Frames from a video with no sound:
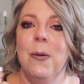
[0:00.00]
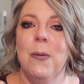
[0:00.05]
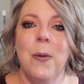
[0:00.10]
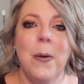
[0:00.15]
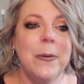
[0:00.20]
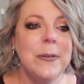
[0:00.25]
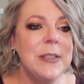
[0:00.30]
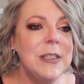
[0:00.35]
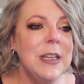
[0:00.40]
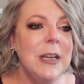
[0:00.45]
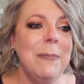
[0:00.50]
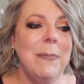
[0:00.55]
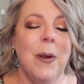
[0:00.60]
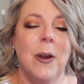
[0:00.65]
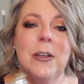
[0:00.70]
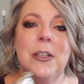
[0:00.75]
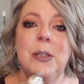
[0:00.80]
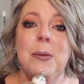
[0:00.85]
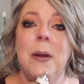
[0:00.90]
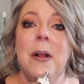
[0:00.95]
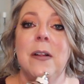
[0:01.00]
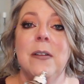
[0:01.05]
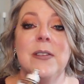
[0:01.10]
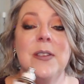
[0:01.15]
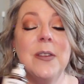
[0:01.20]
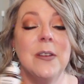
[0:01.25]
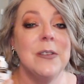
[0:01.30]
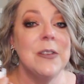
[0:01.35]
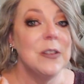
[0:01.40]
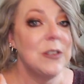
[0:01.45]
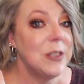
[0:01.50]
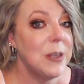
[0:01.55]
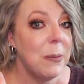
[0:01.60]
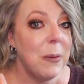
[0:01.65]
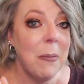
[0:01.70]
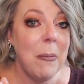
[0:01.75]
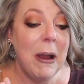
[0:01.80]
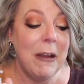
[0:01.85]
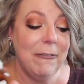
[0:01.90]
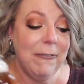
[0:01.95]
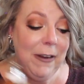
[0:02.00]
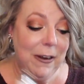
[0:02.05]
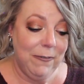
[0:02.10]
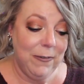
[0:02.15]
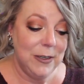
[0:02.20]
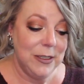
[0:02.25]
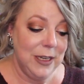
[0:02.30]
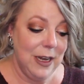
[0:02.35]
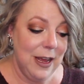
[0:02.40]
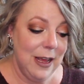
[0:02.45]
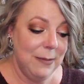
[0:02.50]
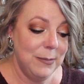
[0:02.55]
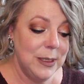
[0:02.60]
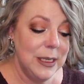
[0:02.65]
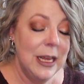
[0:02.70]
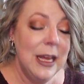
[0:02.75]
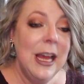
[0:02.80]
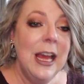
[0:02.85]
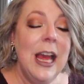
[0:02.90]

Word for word: roasting marshmallows. Those are some of my favorite times.